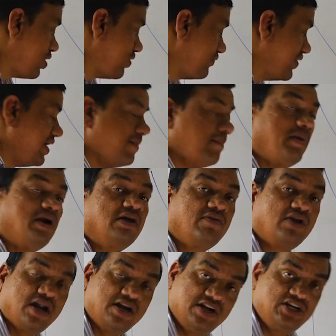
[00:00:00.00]
of A, but
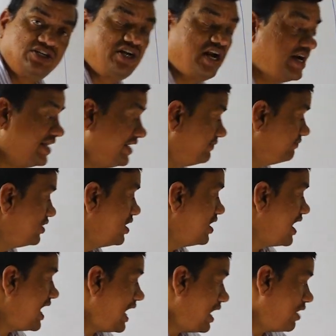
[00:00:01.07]
our understanding,
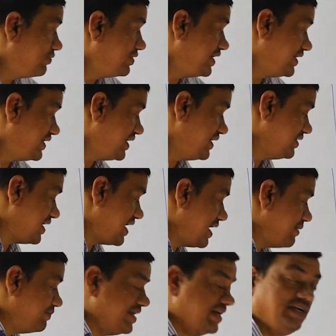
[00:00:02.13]
I
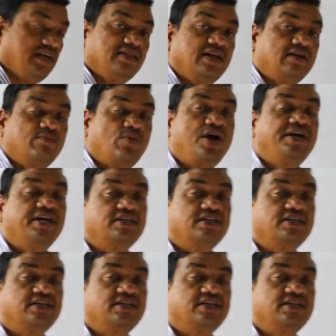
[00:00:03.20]
am taking that point